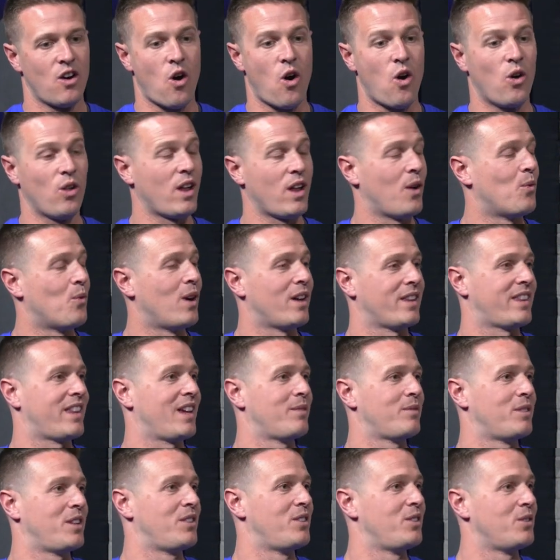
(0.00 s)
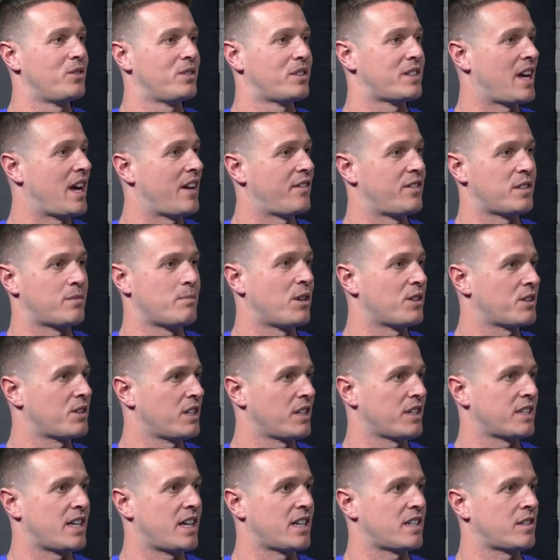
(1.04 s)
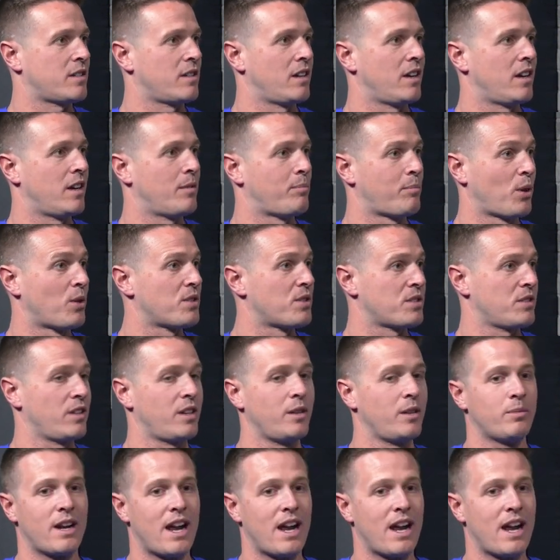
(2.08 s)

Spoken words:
all I want them to do is have as much success personally,